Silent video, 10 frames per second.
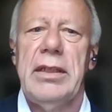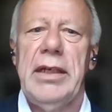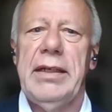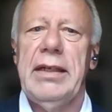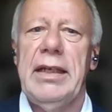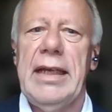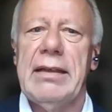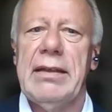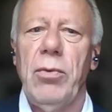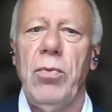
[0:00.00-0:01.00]
and it
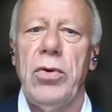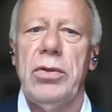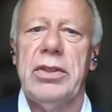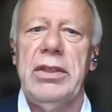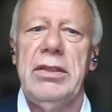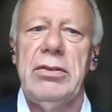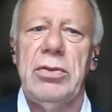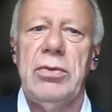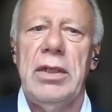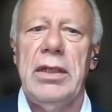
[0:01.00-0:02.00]
led the world
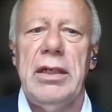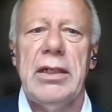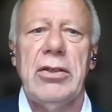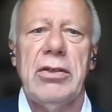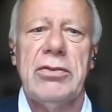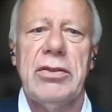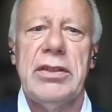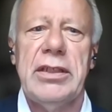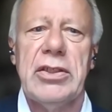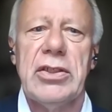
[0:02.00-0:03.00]
into a
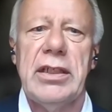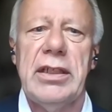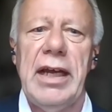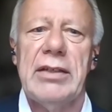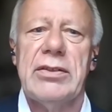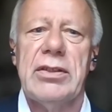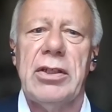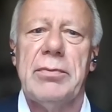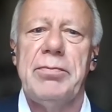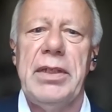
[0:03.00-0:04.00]
contradiction that has
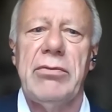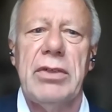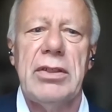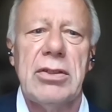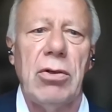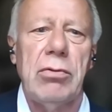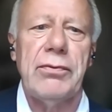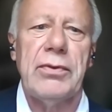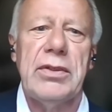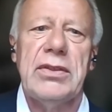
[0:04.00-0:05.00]
not been
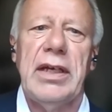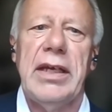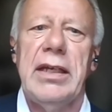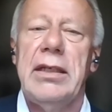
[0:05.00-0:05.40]
resolved this day.